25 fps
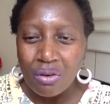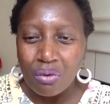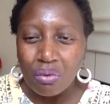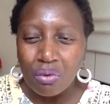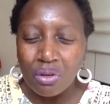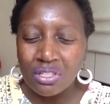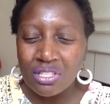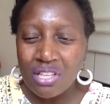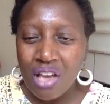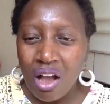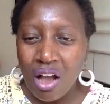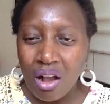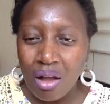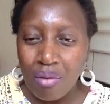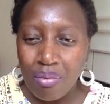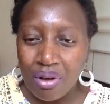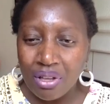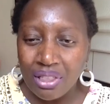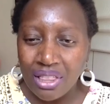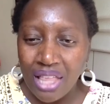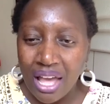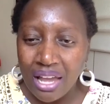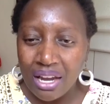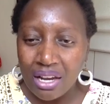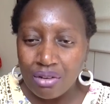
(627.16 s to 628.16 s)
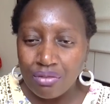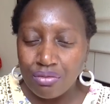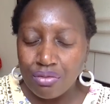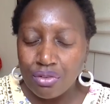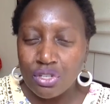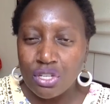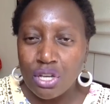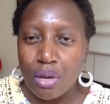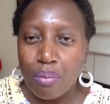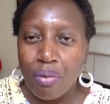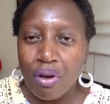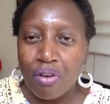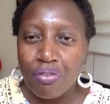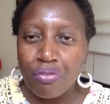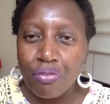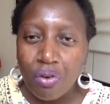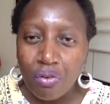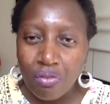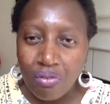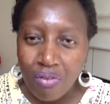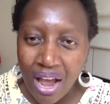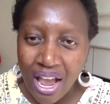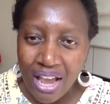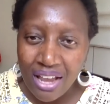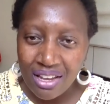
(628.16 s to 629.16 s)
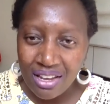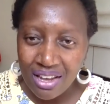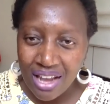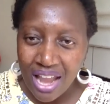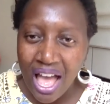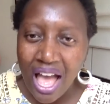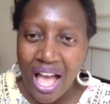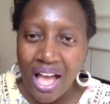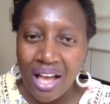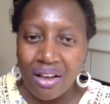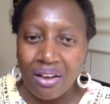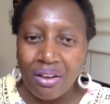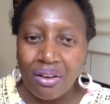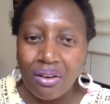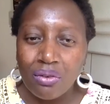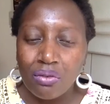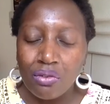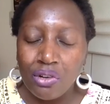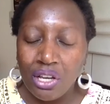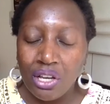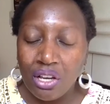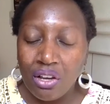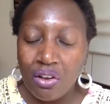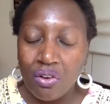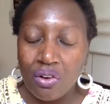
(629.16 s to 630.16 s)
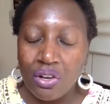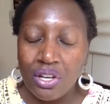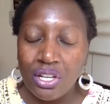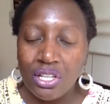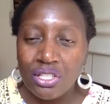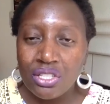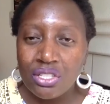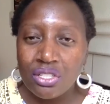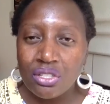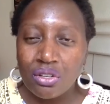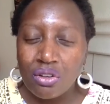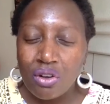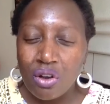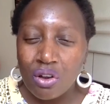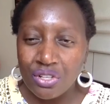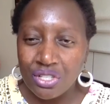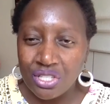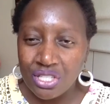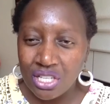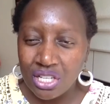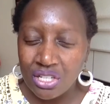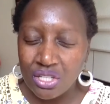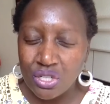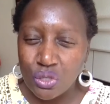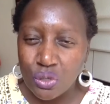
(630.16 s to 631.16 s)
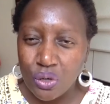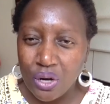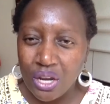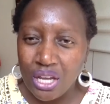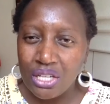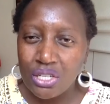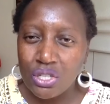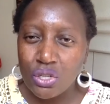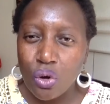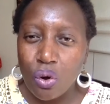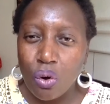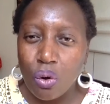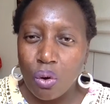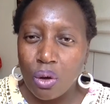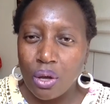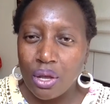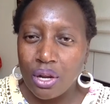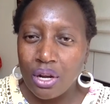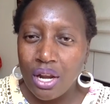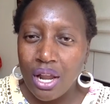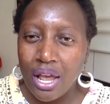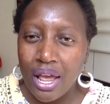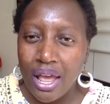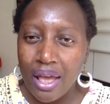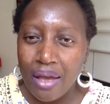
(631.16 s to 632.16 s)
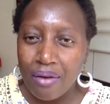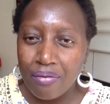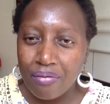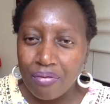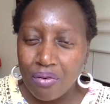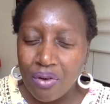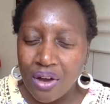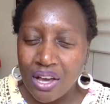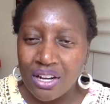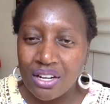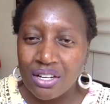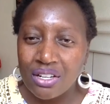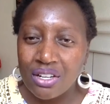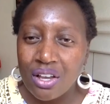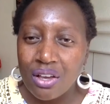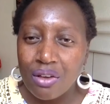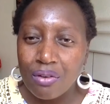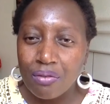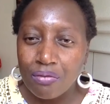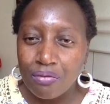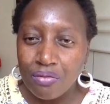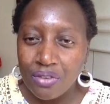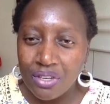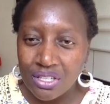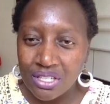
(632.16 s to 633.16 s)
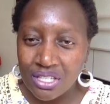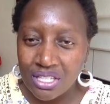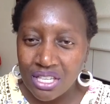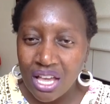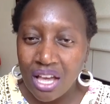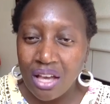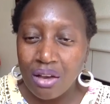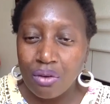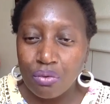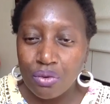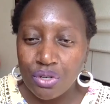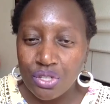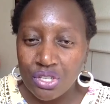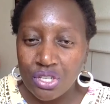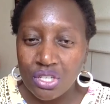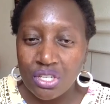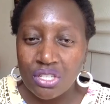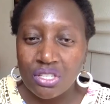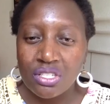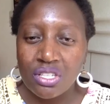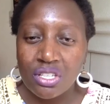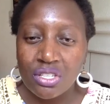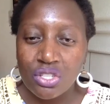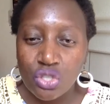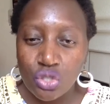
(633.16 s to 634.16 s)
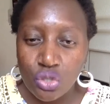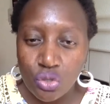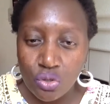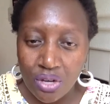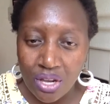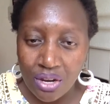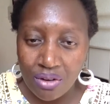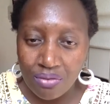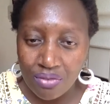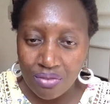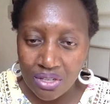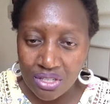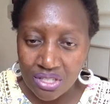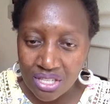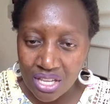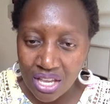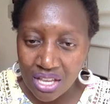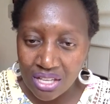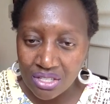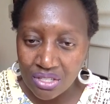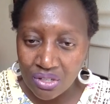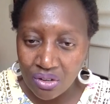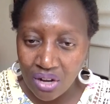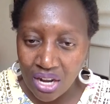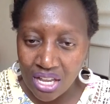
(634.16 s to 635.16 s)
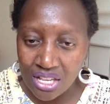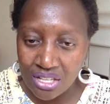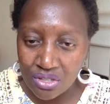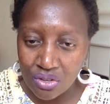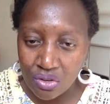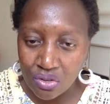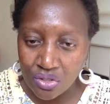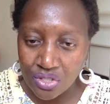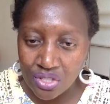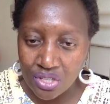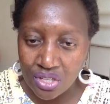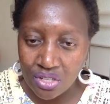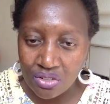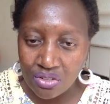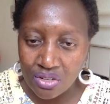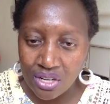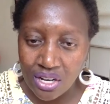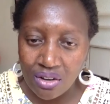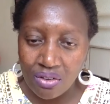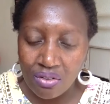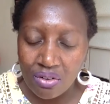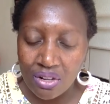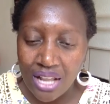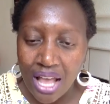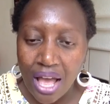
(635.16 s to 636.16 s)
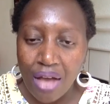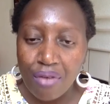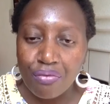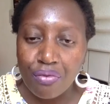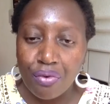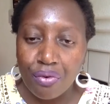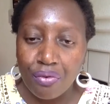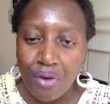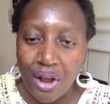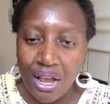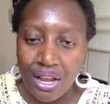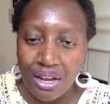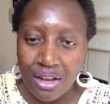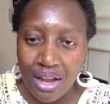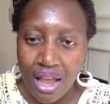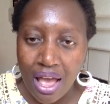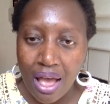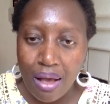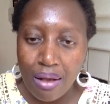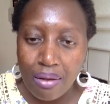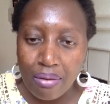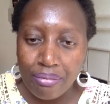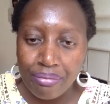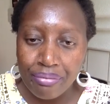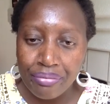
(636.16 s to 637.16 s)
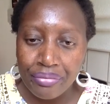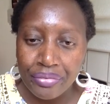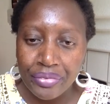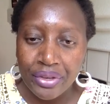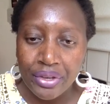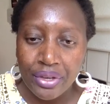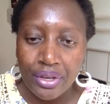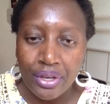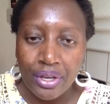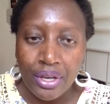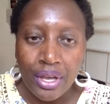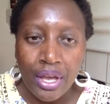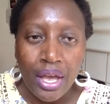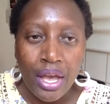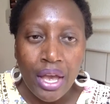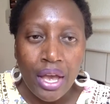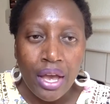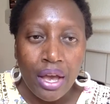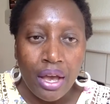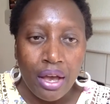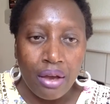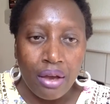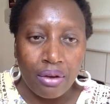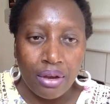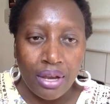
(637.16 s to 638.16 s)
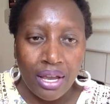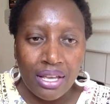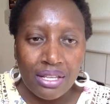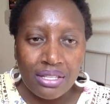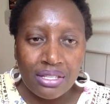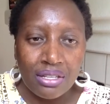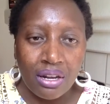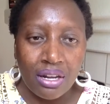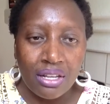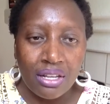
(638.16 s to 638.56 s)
We'll talk about that in future. But for right now, we're going to concentrate on F1 visa, which is student visa. So let's concentrate on that for right now. Okay, so